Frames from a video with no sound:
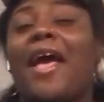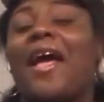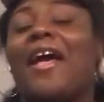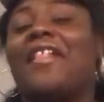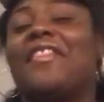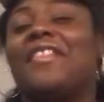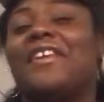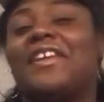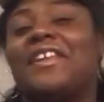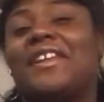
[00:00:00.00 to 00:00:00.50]

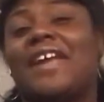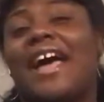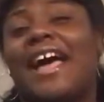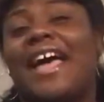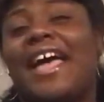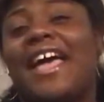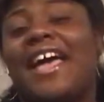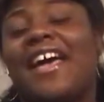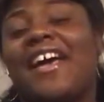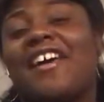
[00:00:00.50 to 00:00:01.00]
And then I
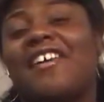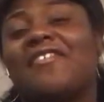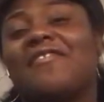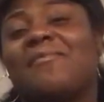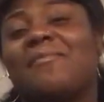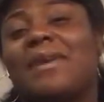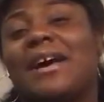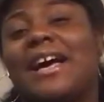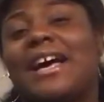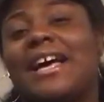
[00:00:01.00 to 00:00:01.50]

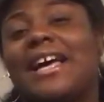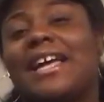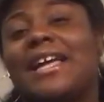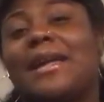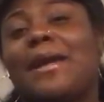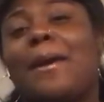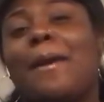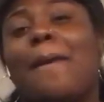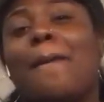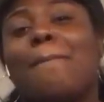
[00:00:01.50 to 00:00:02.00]
have my
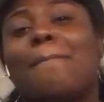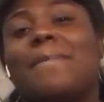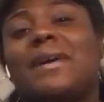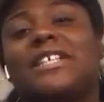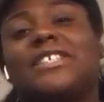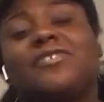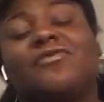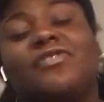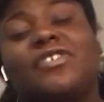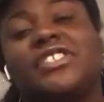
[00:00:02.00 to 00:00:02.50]

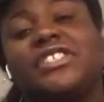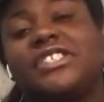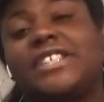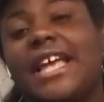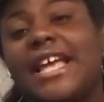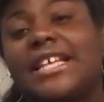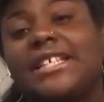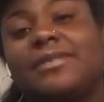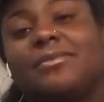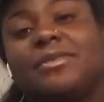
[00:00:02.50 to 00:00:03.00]
best friend,
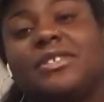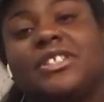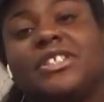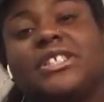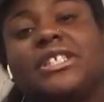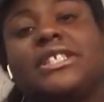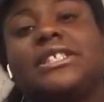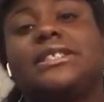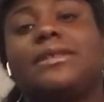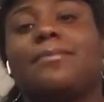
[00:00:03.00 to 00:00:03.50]
Jasmine.
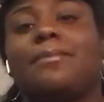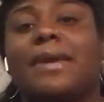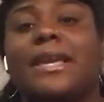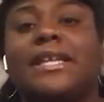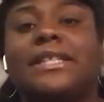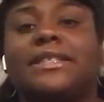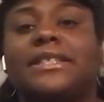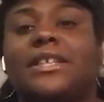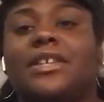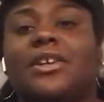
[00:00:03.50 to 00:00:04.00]
She's
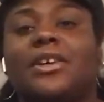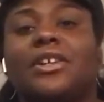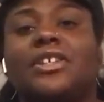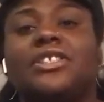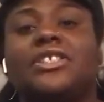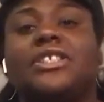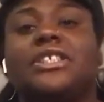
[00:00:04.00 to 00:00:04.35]
amazing, y'all.